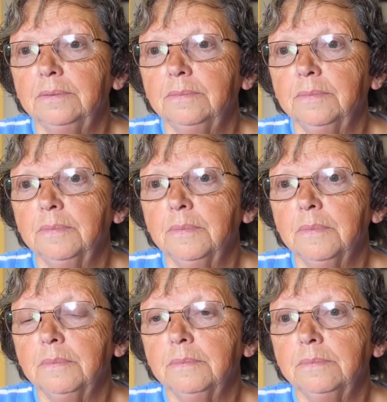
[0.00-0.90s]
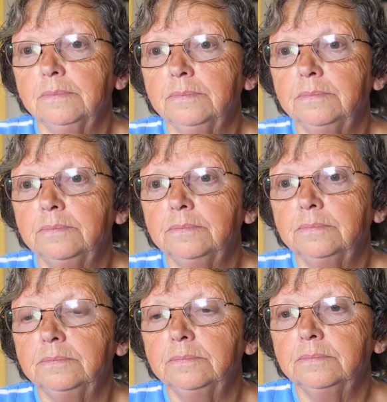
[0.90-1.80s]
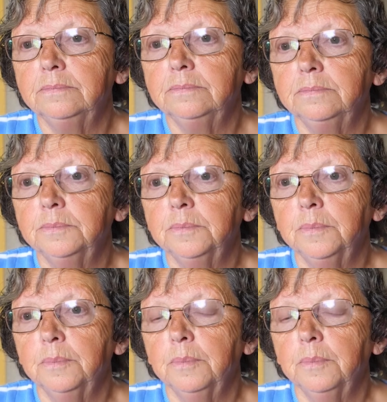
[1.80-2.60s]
to be willing to put their foot